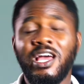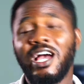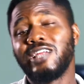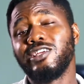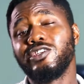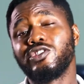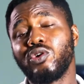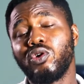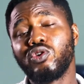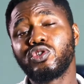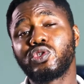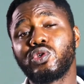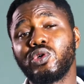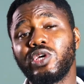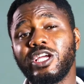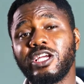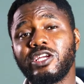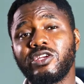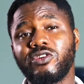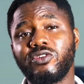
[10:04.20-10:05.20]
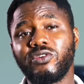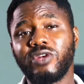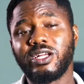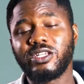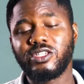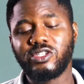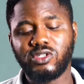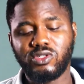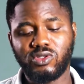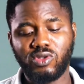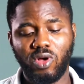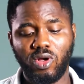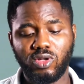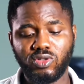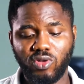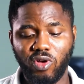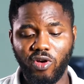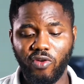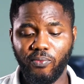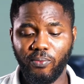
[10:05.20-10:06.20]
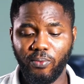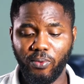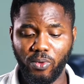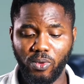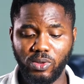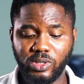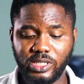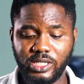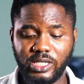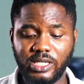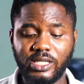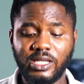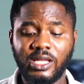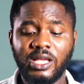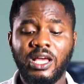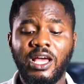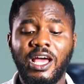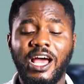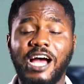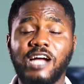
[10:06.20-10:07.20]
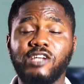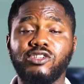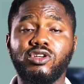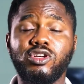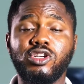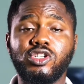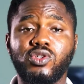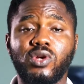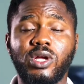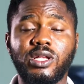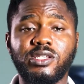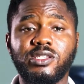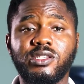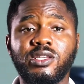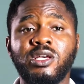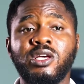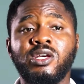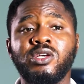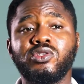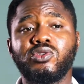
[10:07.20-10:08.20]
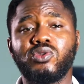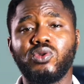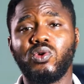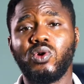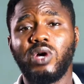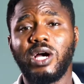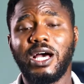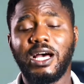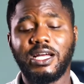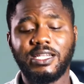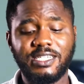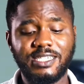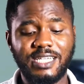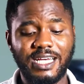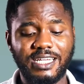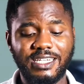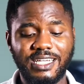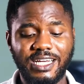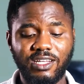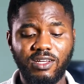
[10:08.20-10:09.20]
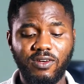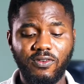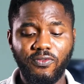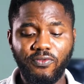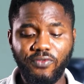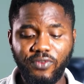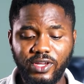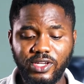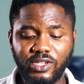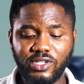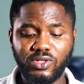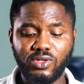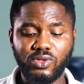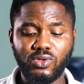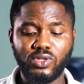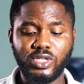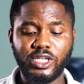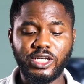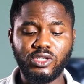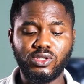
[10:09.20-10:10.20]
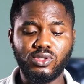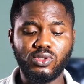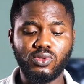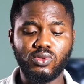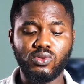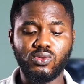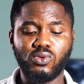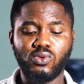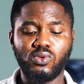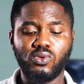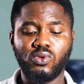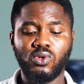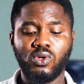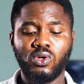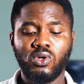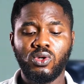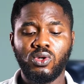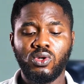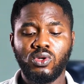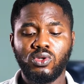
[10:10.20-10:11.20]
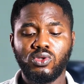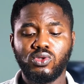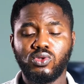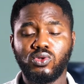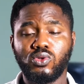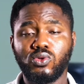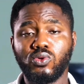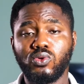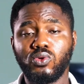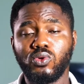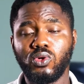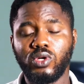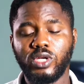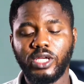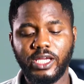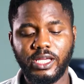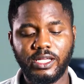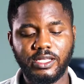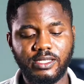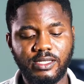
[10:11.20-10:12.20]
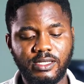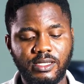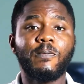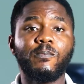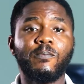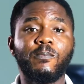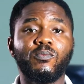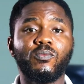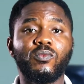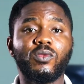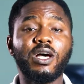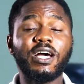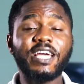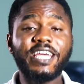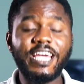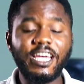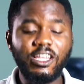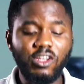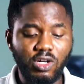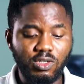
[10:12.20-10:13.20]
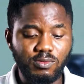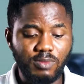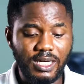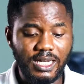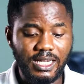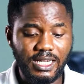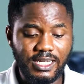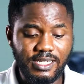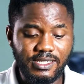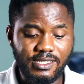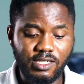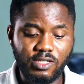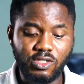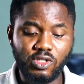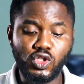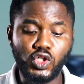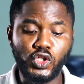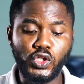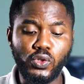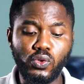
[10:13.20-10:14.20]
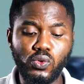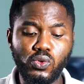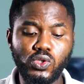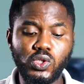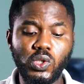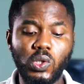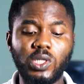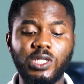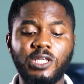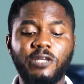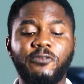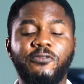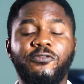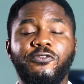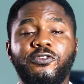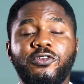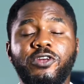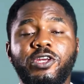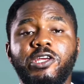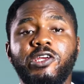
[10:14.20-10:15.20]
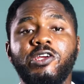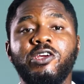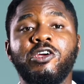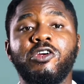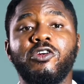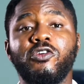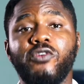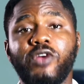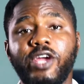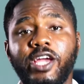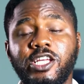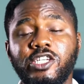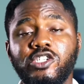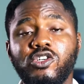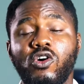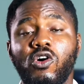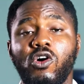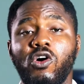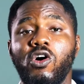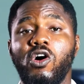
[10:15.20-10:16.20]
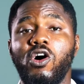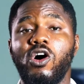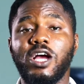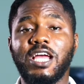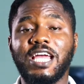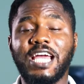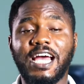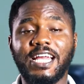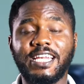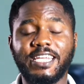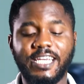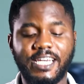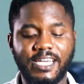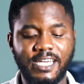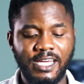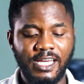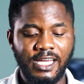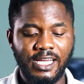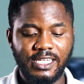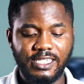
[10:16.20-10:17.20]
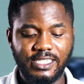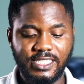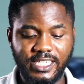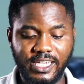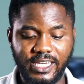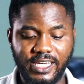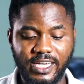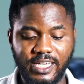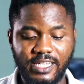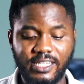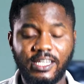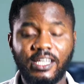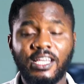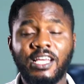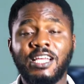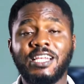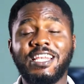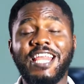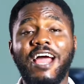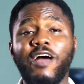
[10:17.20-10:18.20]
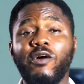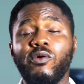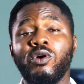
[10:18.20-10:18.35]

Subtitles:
is also a great source of protein and nutrients. So these are the kind of fish you need to eat. Again on my list is choose only free range or organic chicken. Now